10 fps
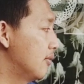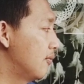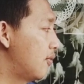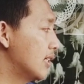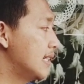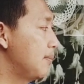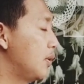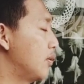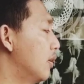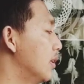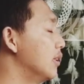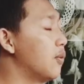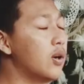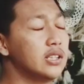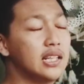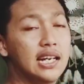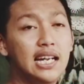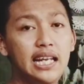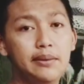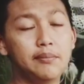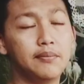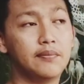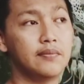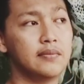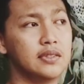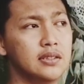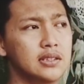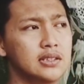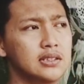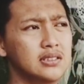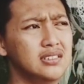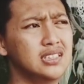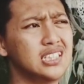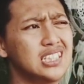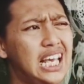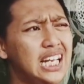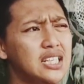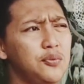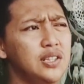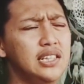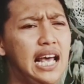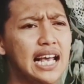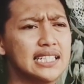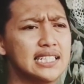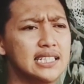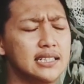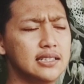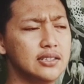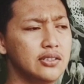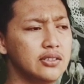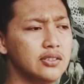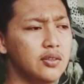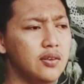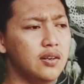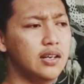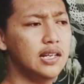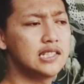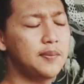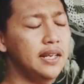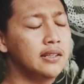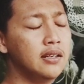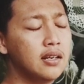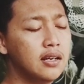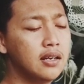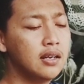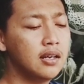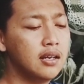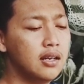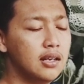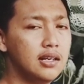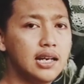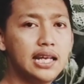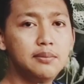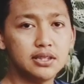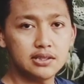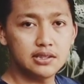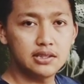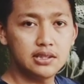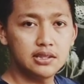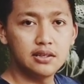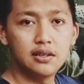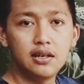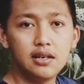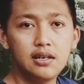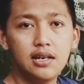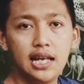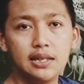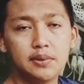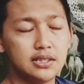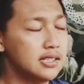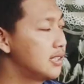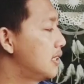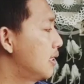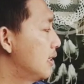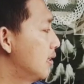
For example, the word lame, just add with st. So it's being lamest, lamest.